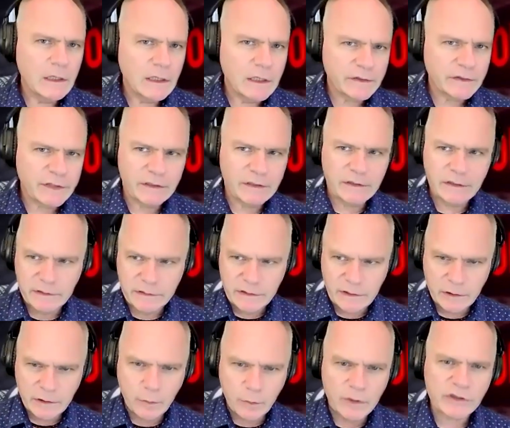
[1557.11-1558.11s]
Because I did
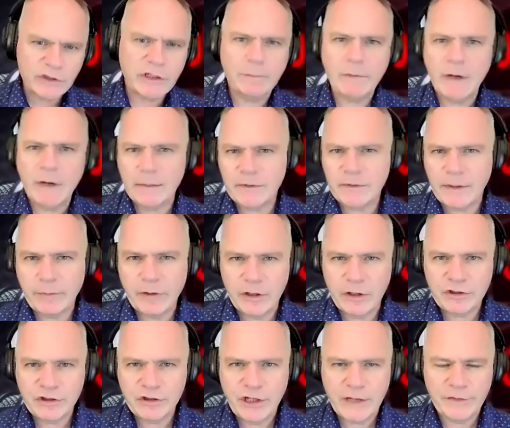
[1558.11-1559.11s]
see a question that popped up into
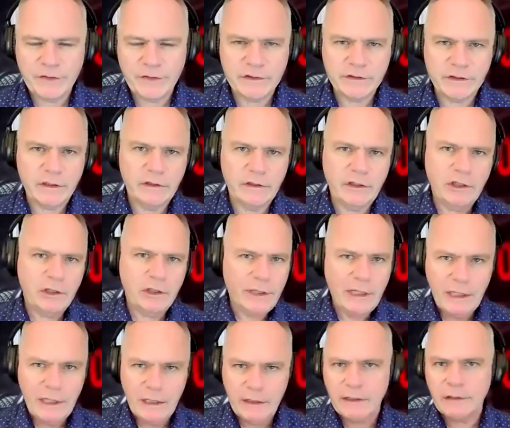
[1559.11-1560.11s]
the chat that said,
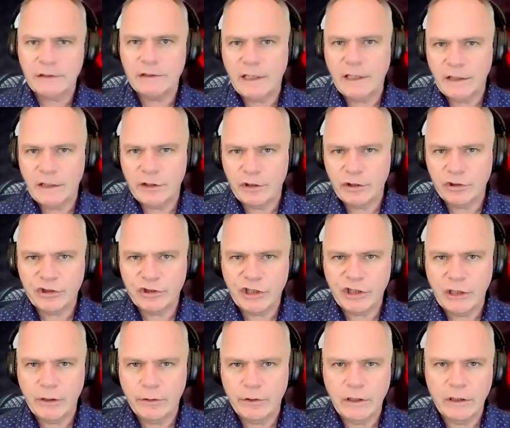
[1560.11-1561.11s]
hey, that deck that you're
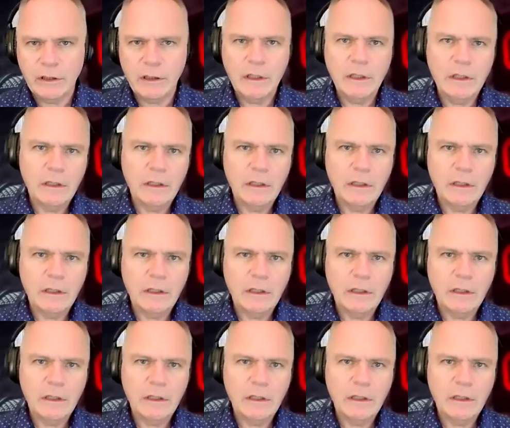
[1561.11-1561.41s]
sharing,